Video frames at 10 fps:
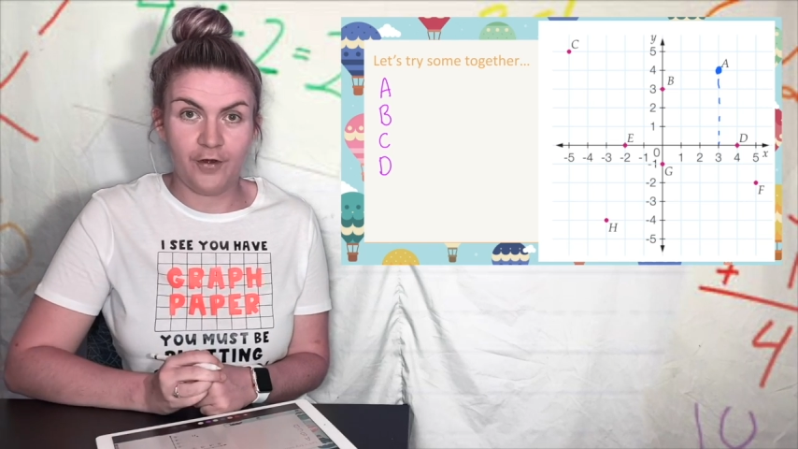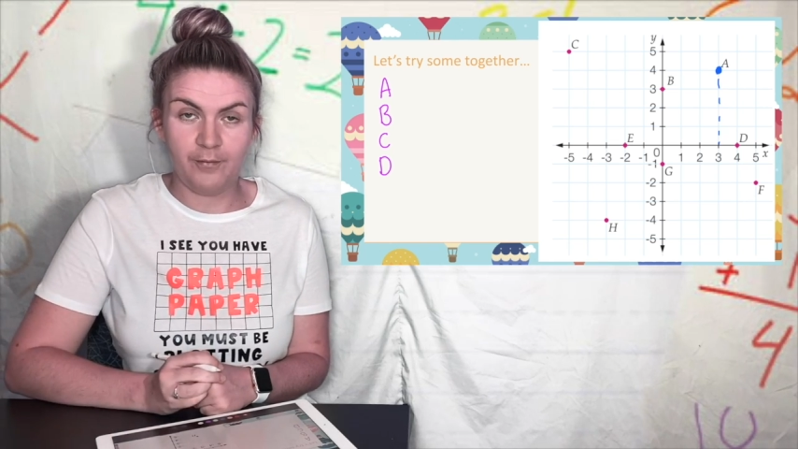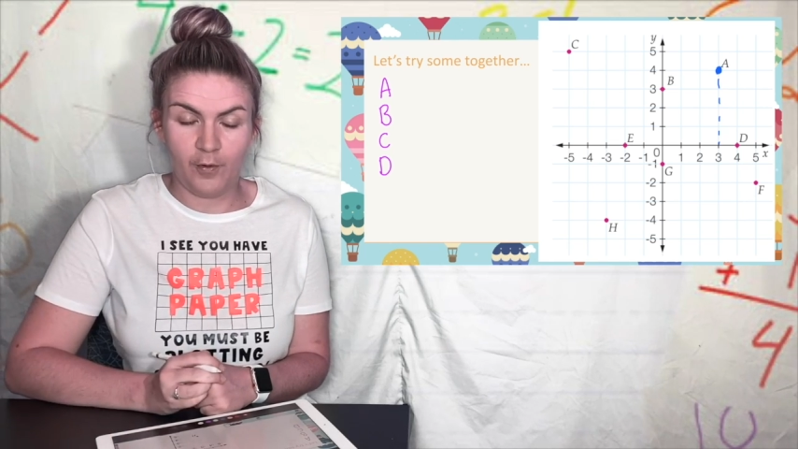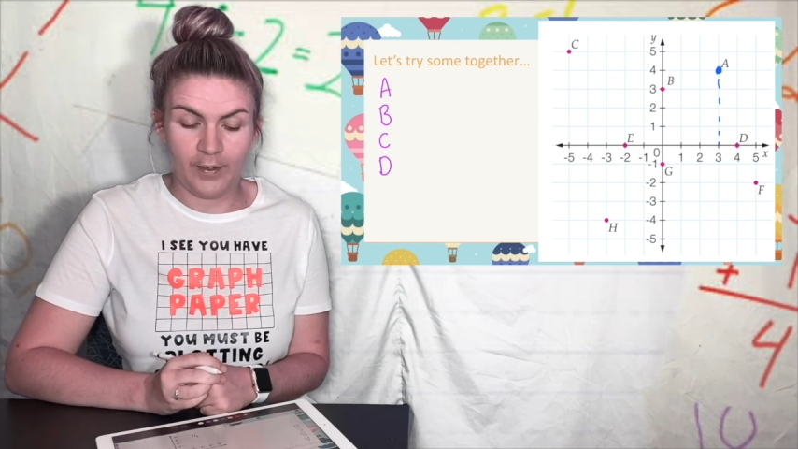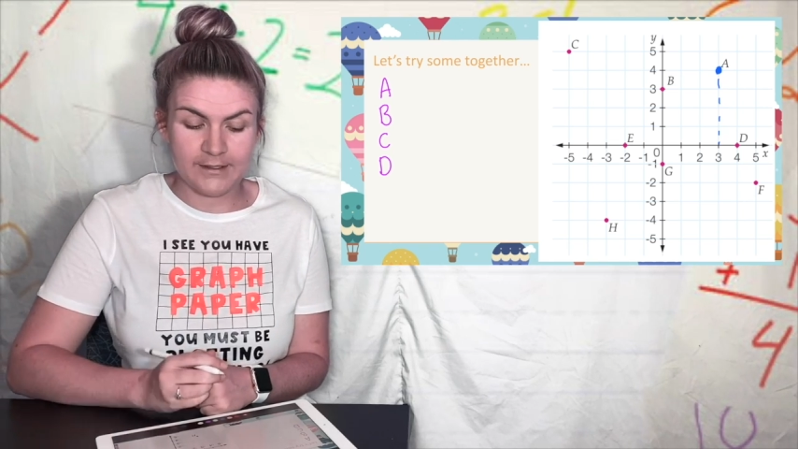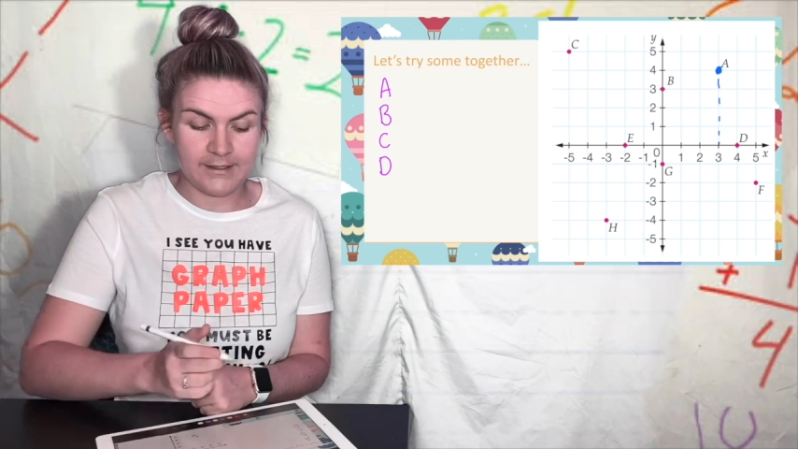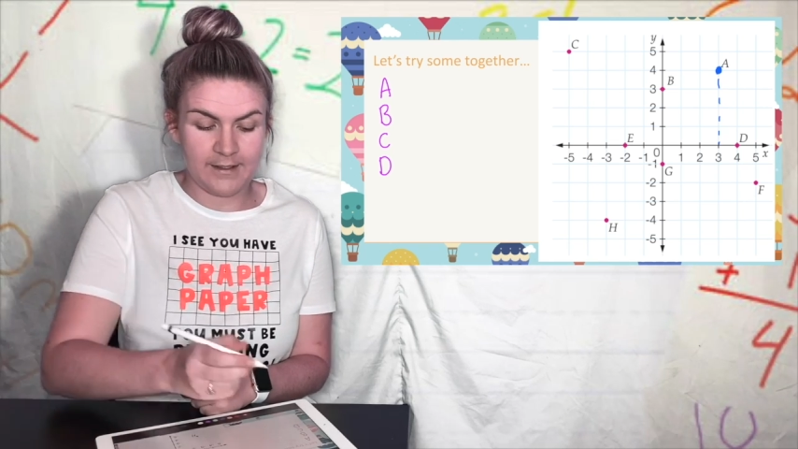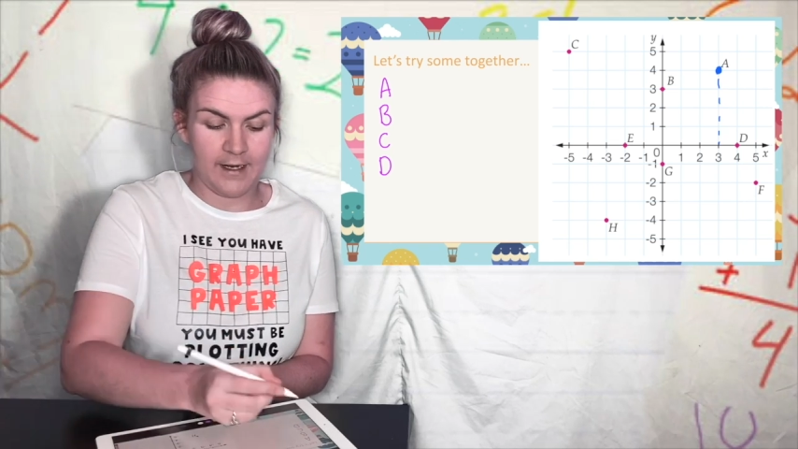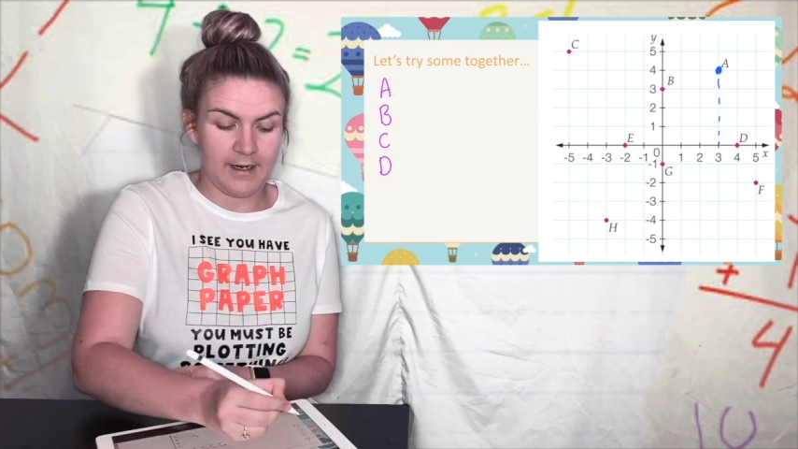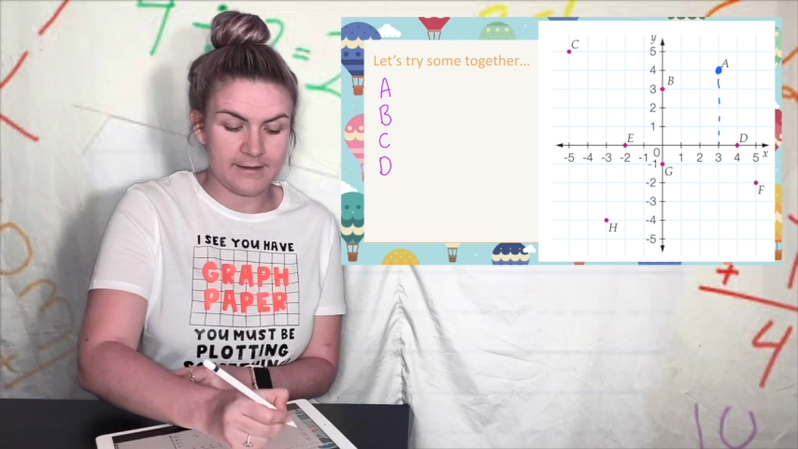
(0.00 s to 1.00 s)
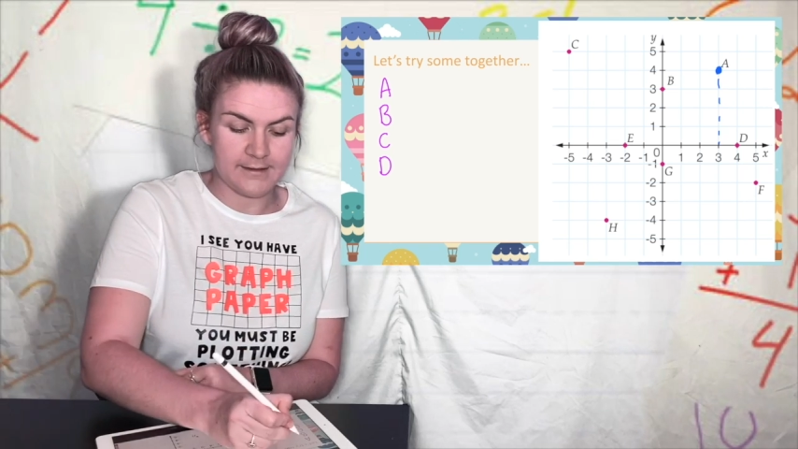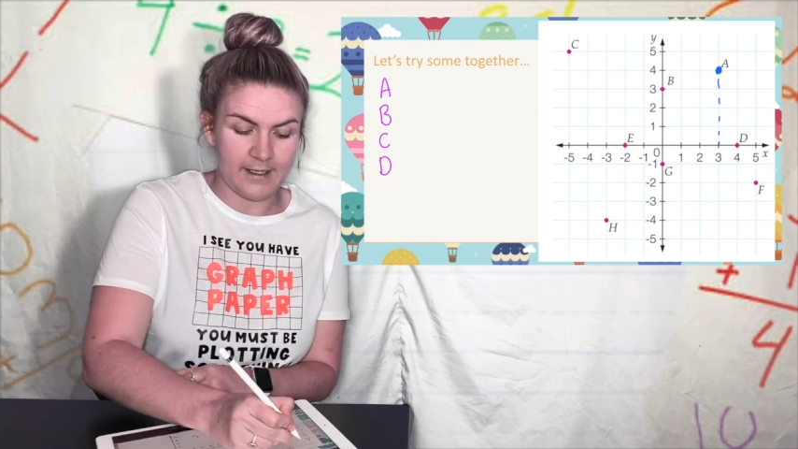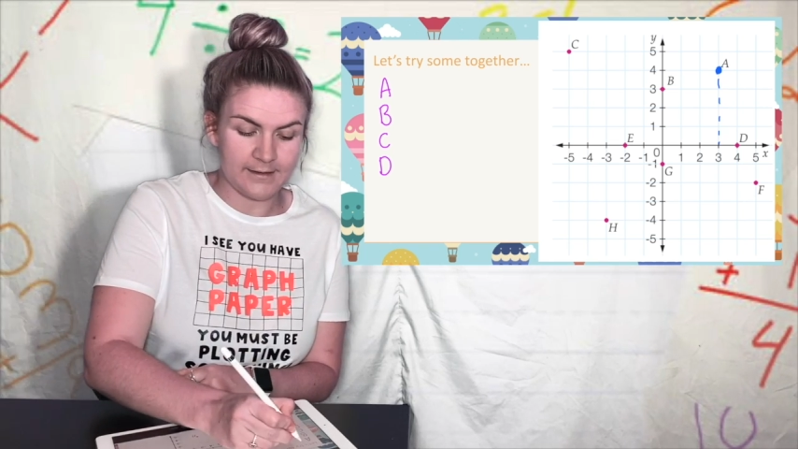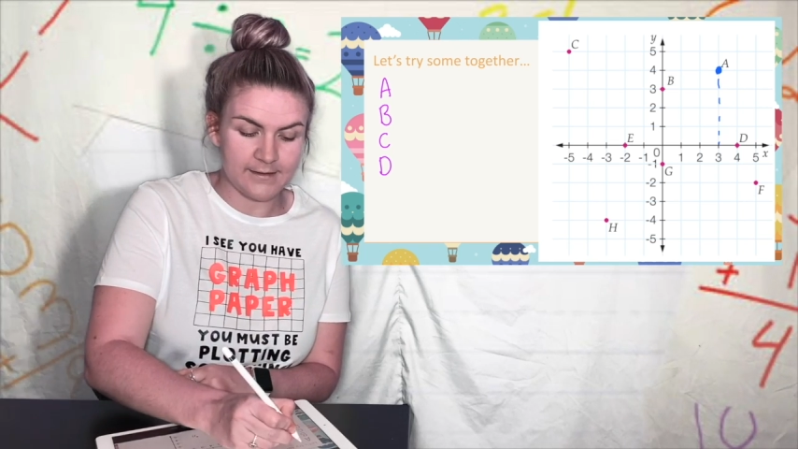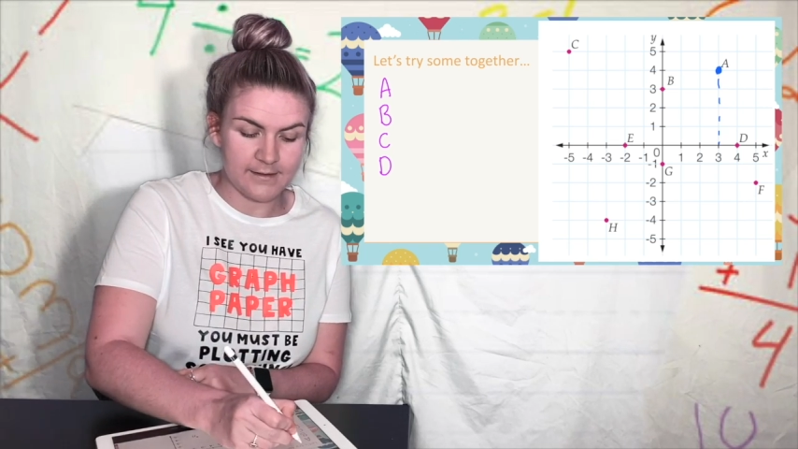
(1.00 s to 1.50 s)
point in the
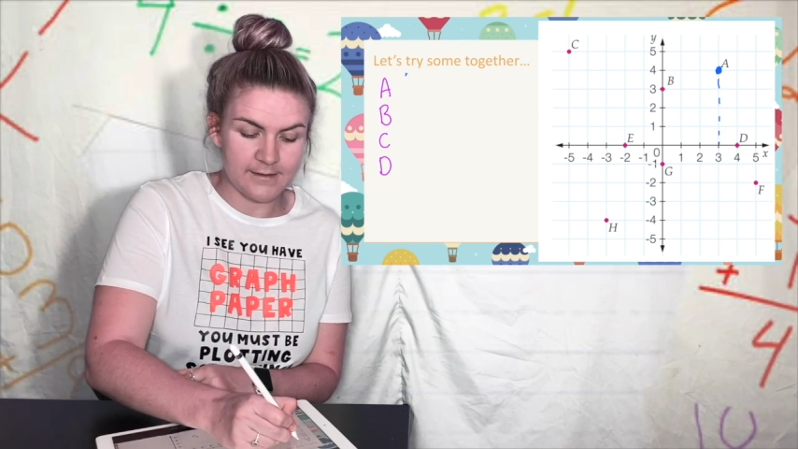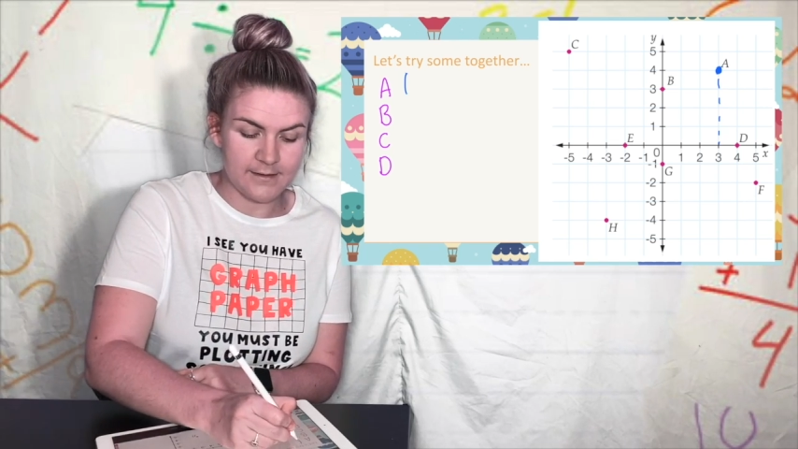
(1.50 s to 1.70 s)
x-axis.